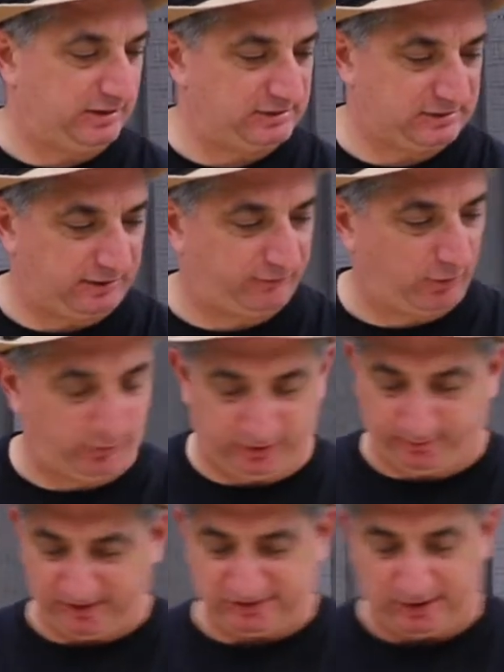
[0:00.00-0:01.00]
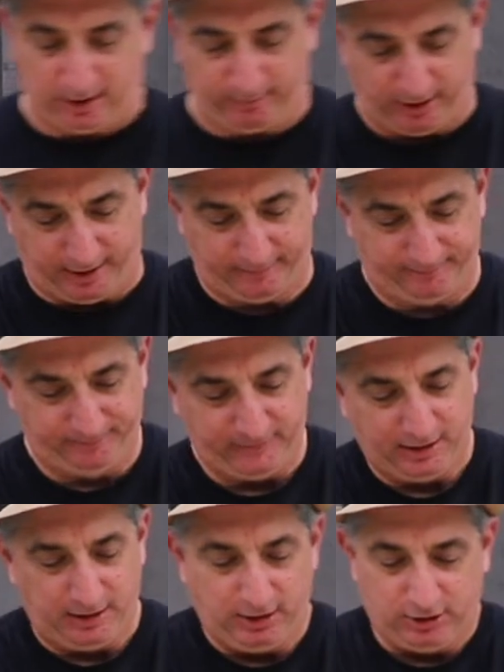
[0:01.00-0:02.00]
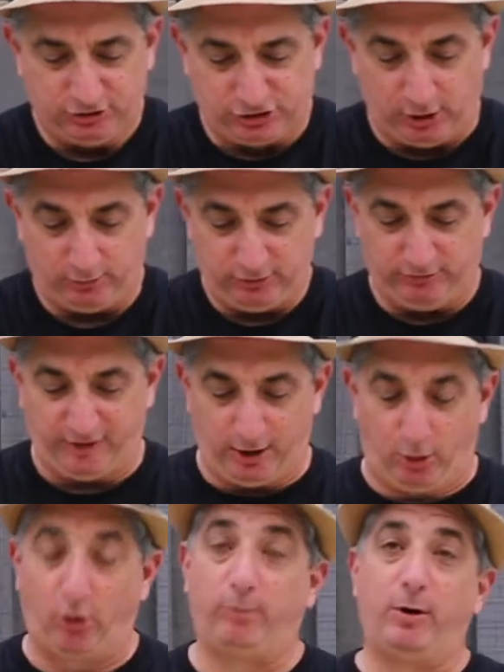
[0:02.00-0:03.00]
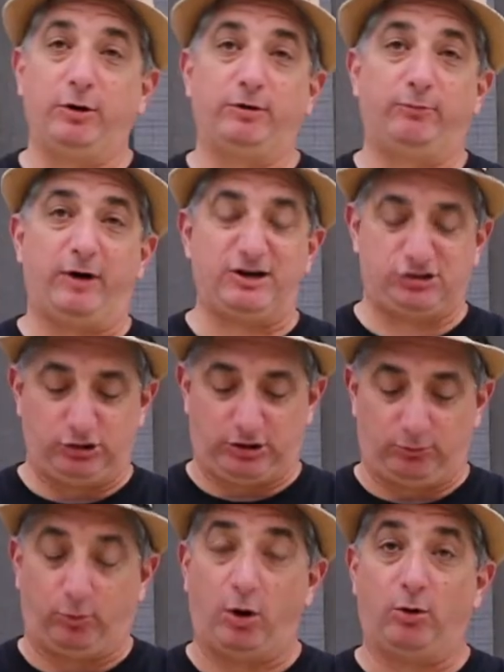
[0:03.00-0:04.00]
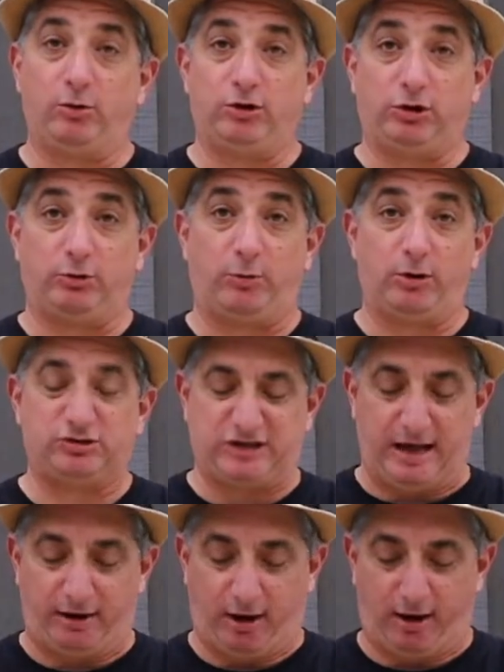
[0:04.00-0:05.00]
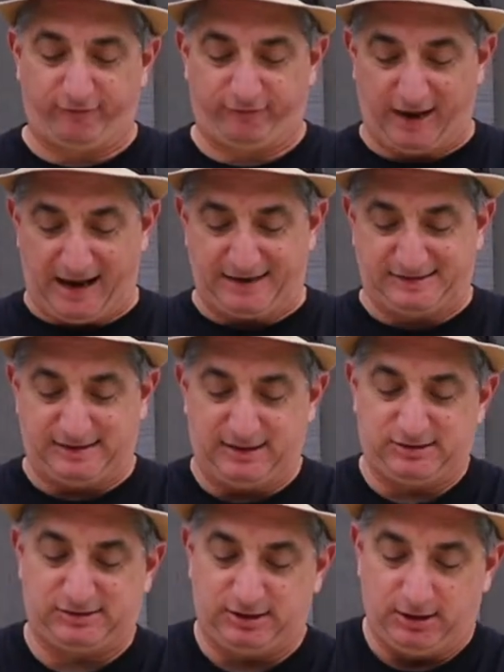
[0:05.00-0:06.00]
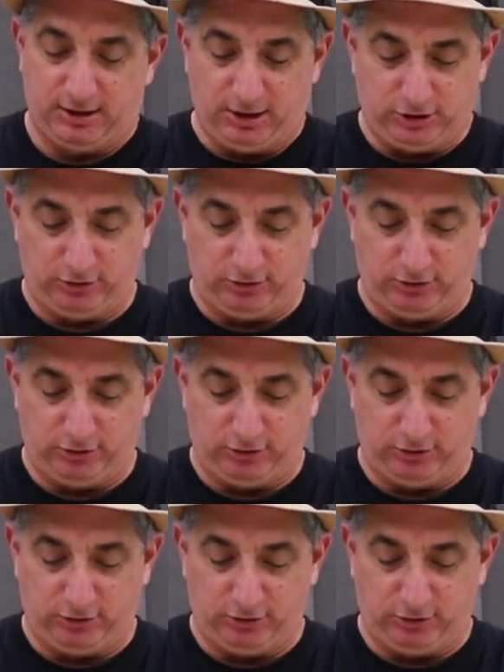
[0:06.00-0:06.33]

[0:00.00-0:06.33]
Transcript: of skin and stuff go into my stock pot. So you've got a whole bone-in breast. You can roast that off as is.